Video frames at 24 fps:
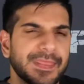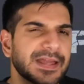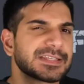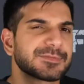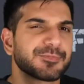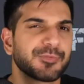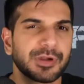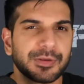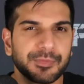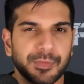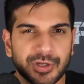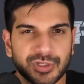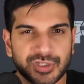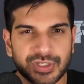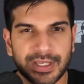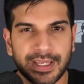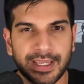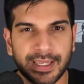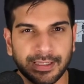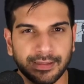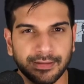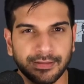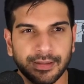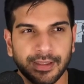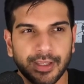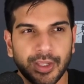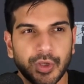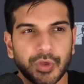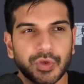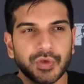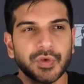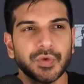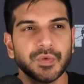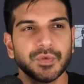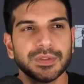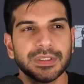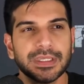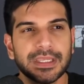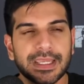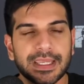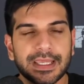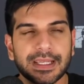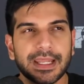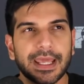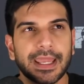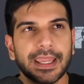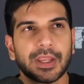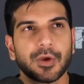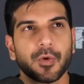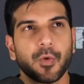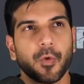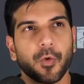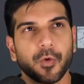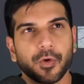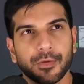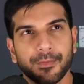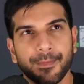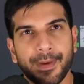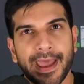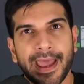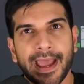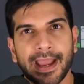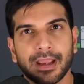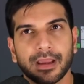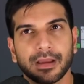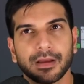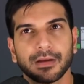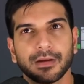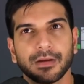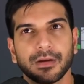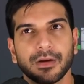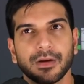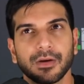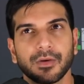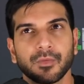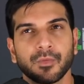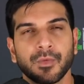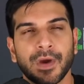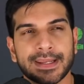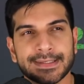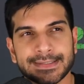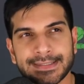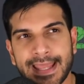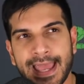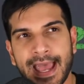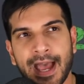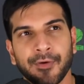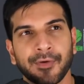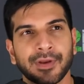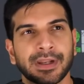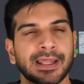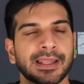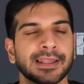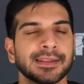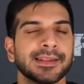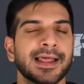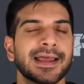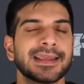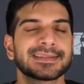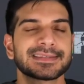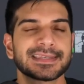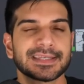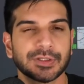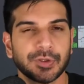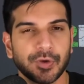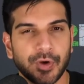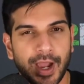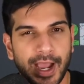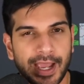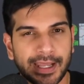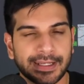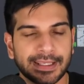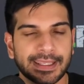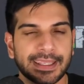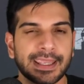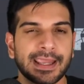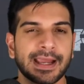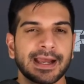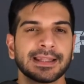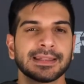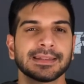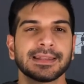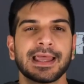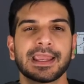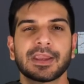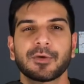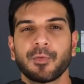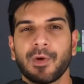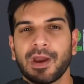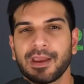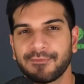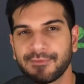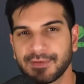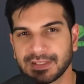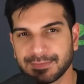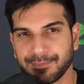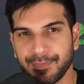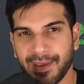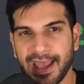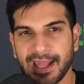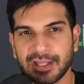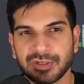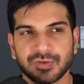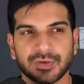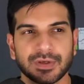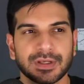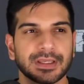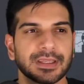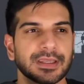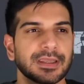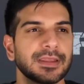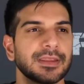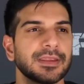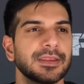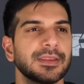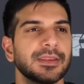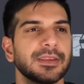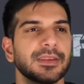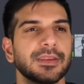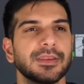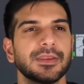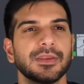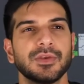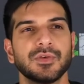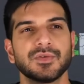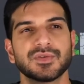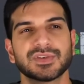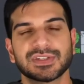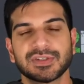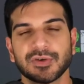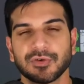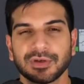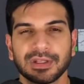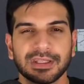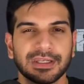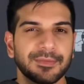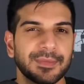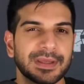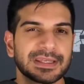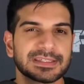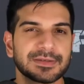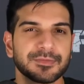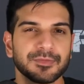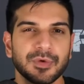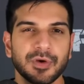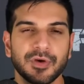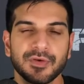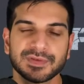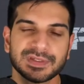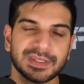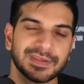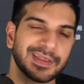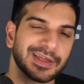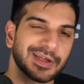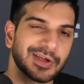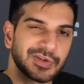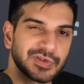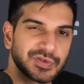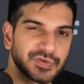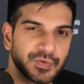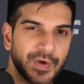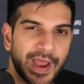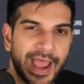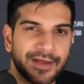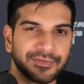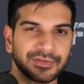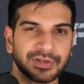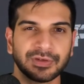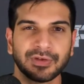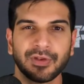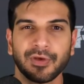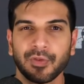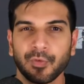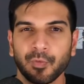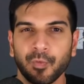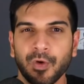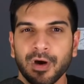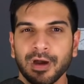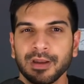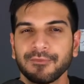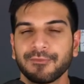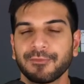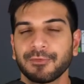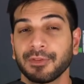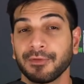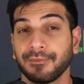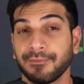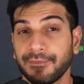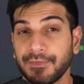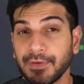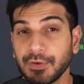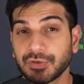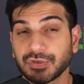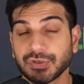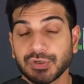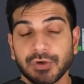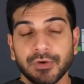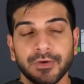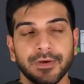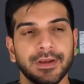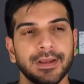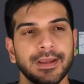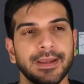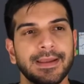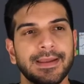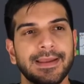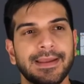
that's pretty much it. You need a quarterback right now. And I like Taylor Heinicke. I like Ryan Fitzpatrick. You still need to make some moves, and they could draft another one for the future.